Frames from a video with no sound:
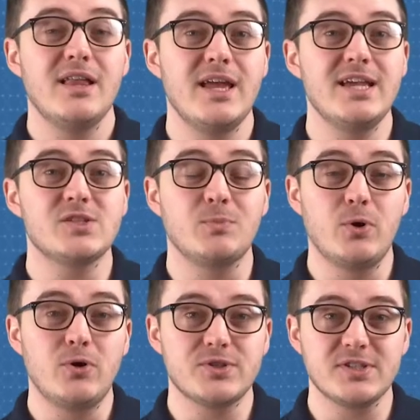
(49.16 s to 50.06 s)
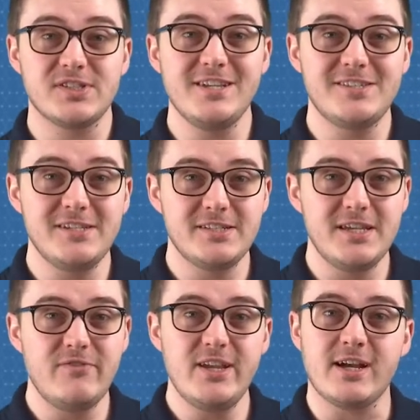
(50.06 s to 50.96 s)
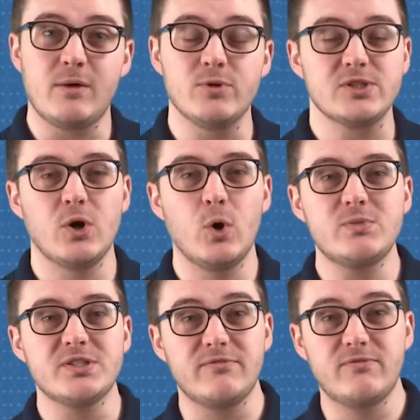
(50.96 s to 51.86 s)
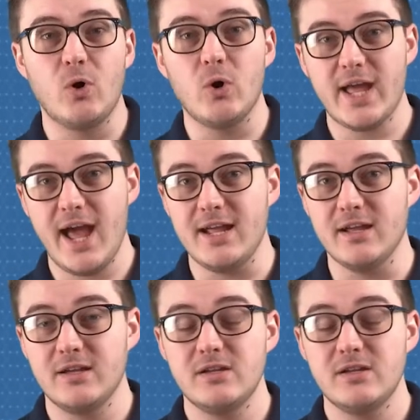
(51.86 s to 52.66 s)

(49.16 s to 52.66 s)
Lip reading: It supports CCTV cameras up to 4K,